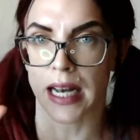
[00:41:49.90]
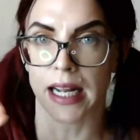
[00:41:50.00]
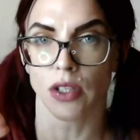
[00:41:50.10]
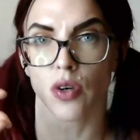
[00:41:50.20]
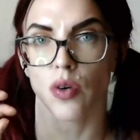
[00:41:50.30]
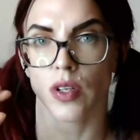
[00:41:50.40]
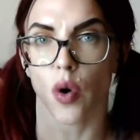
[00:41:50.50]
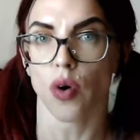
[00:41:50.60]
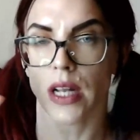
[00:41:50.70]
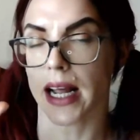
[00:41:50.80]
little,
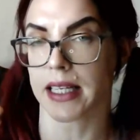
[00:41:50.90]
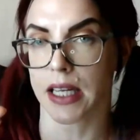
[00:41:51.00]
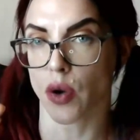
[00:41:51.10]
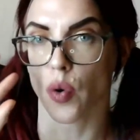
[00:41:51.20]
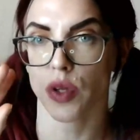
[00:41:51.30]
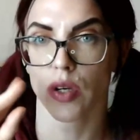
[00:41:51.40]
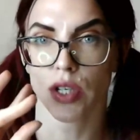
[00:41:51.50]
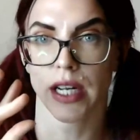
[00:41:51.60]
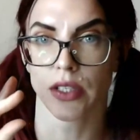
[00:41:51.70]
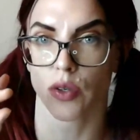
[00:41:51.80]
or like I said, all
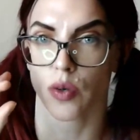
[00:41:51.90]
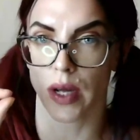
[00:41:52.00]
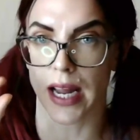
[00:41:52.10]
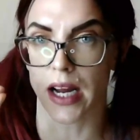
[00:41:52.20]
those little